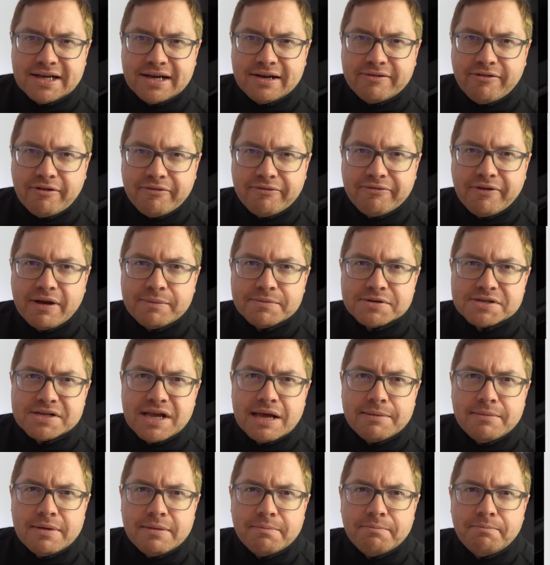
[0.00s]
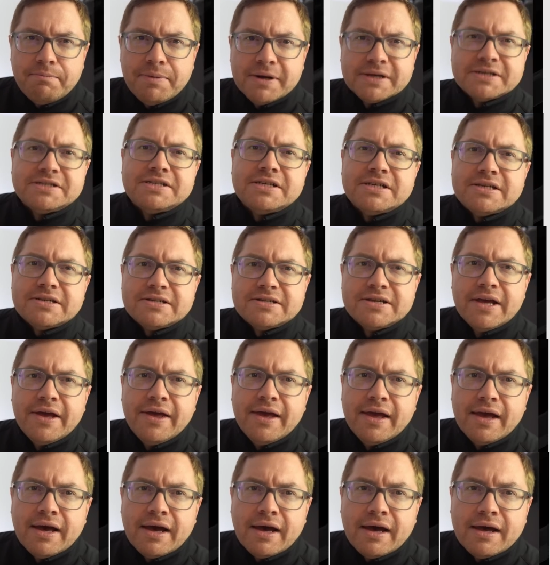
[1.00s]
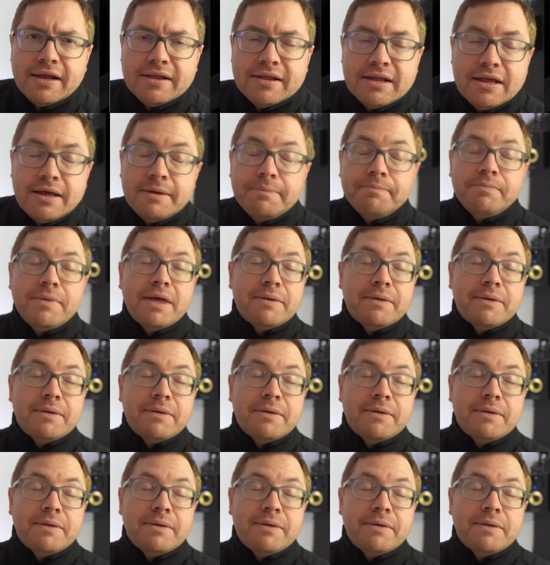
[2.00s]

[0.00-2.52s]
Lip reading: a very famous name in buses, and the